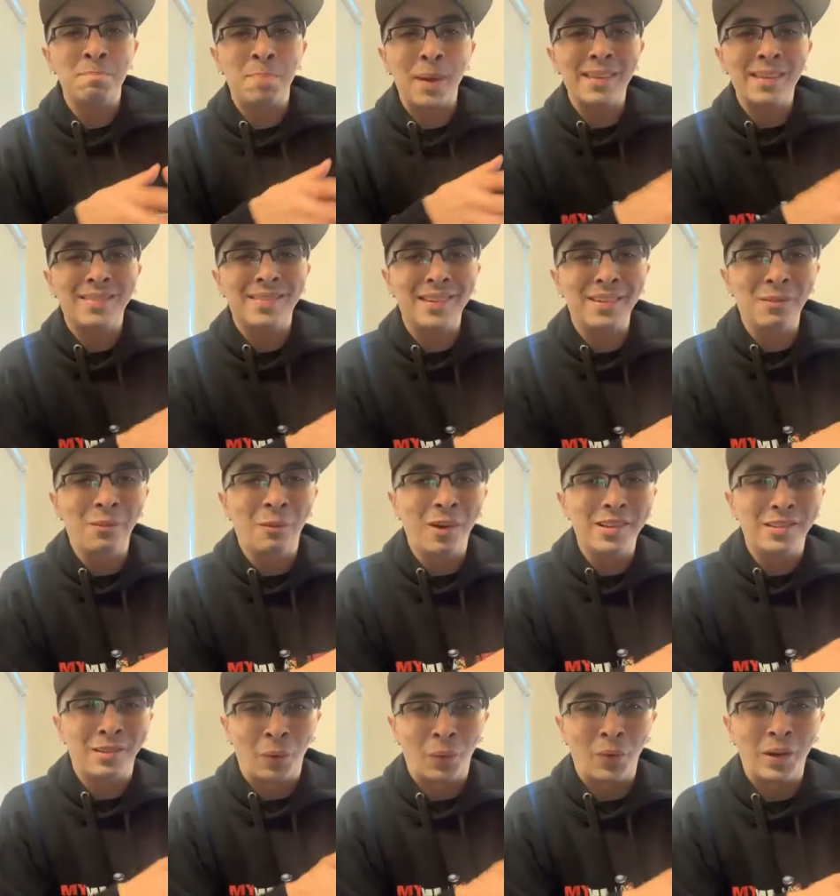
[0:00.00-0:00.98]
basing
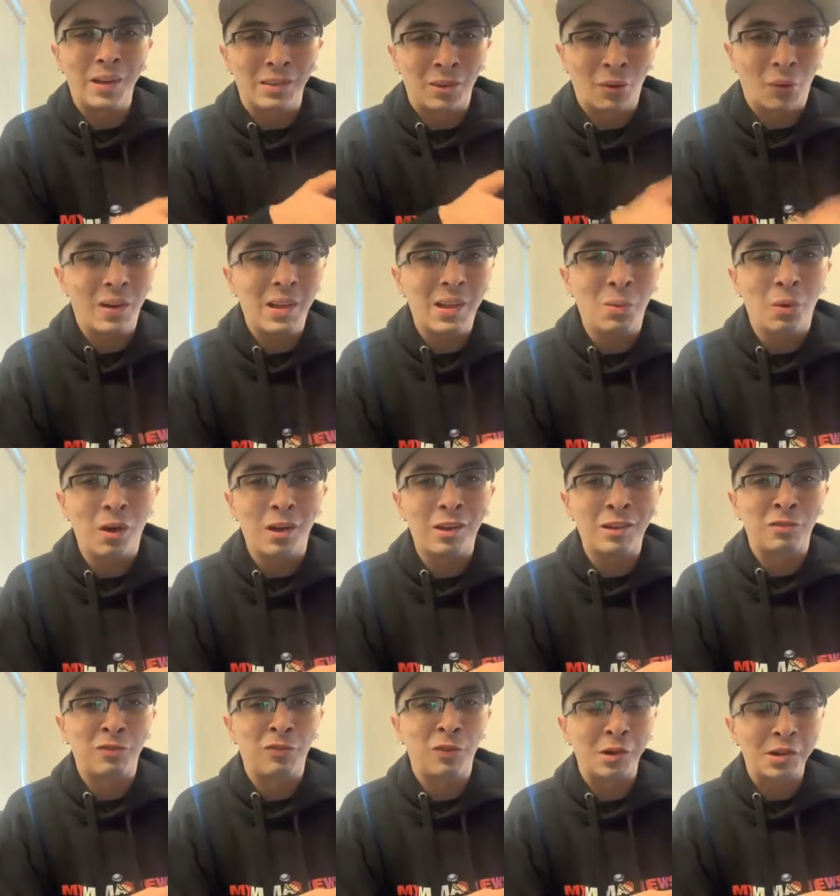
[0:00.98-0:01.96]
what 2020
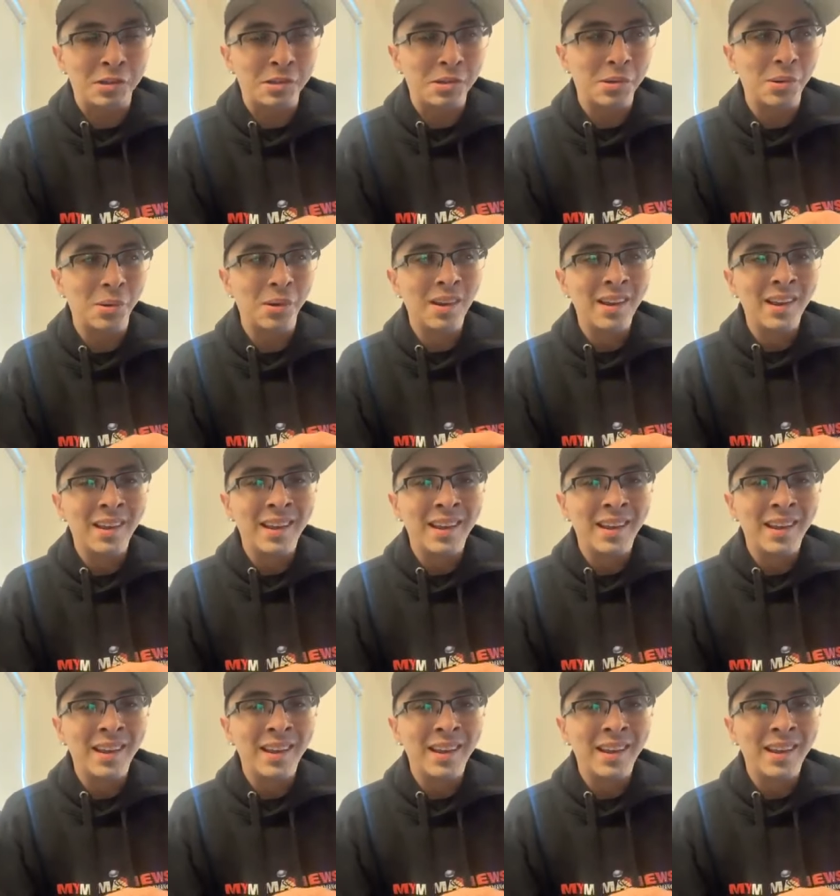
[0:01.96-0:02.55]
was for you,